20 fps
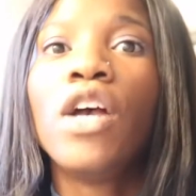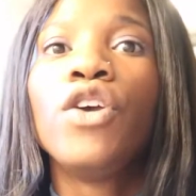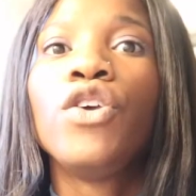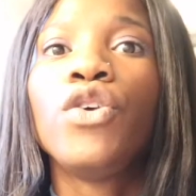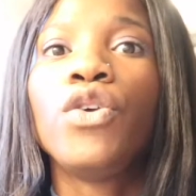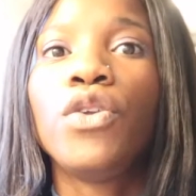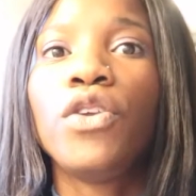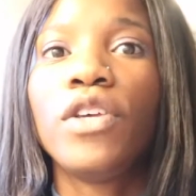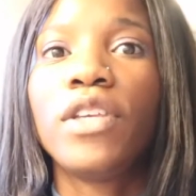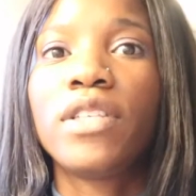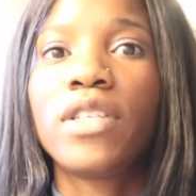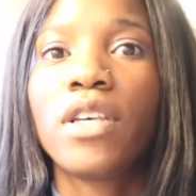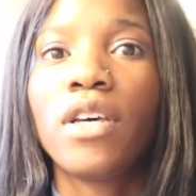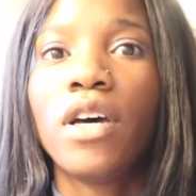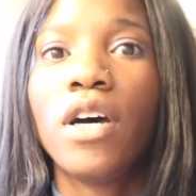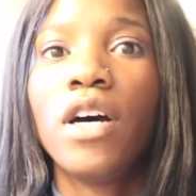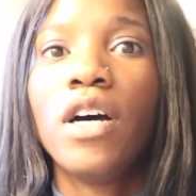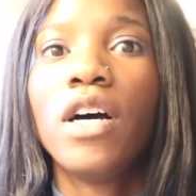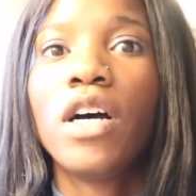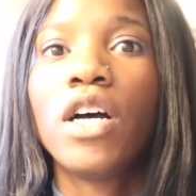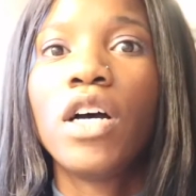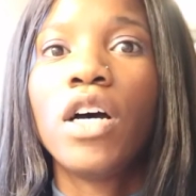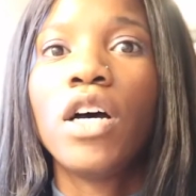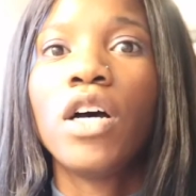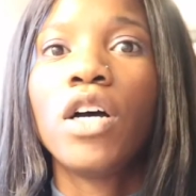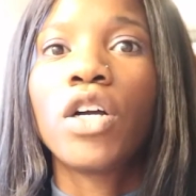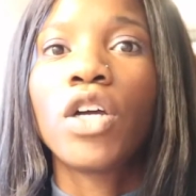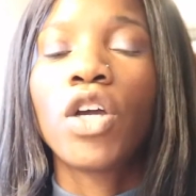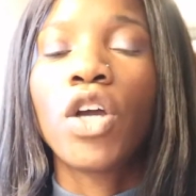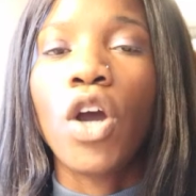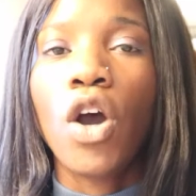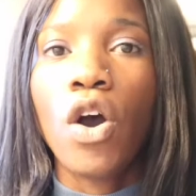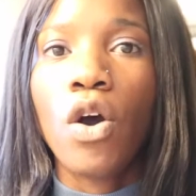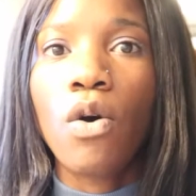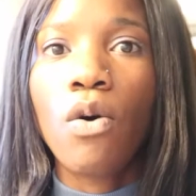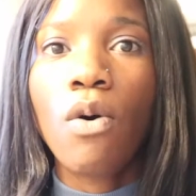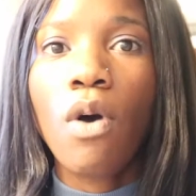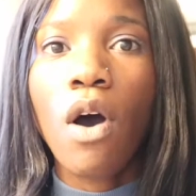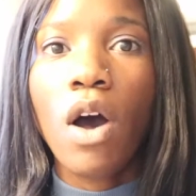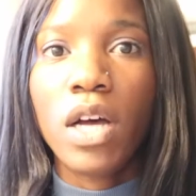You need to
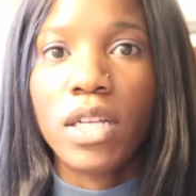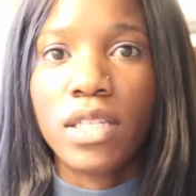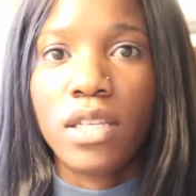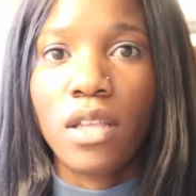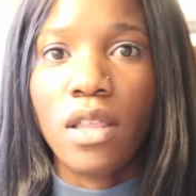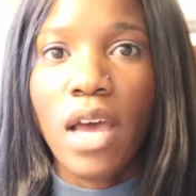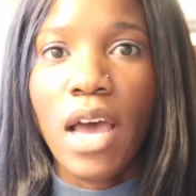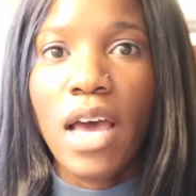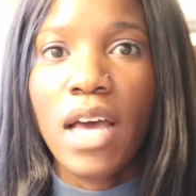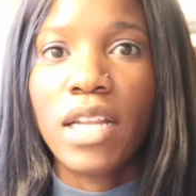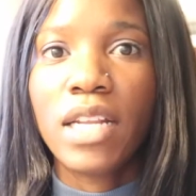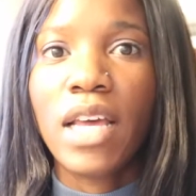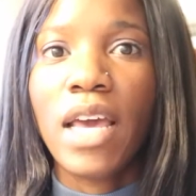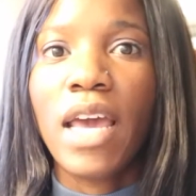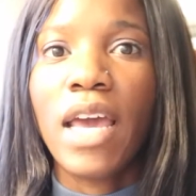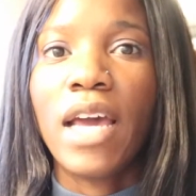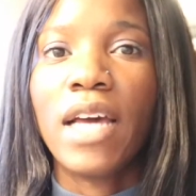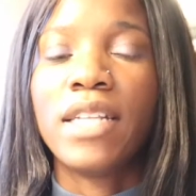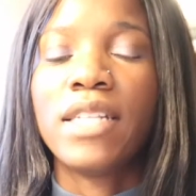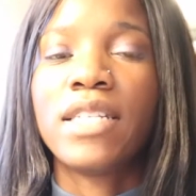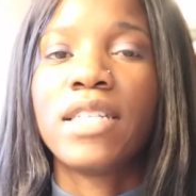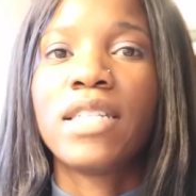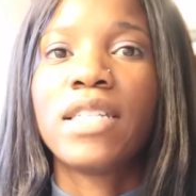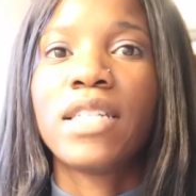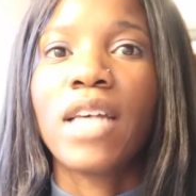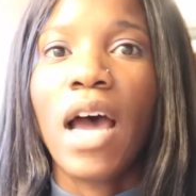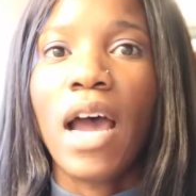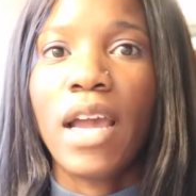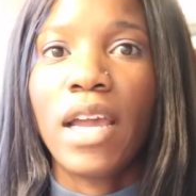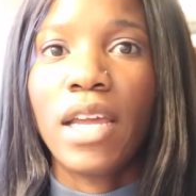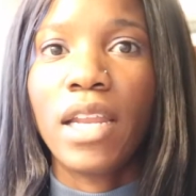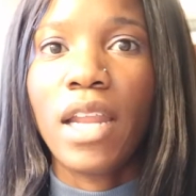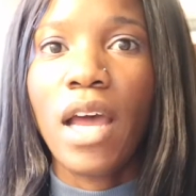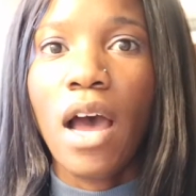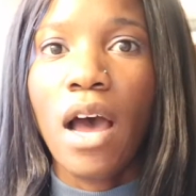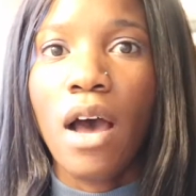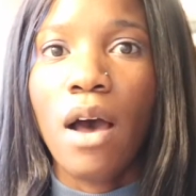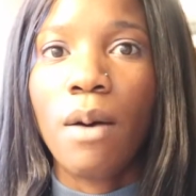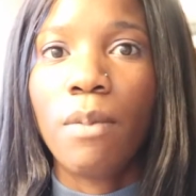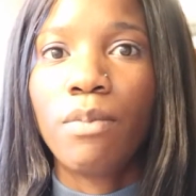go onto that and sign
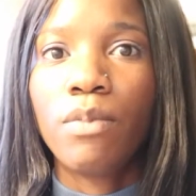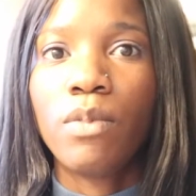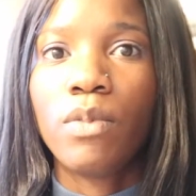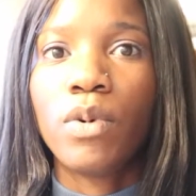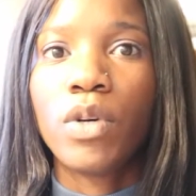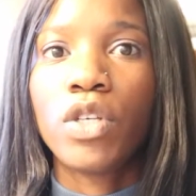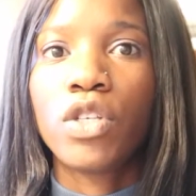up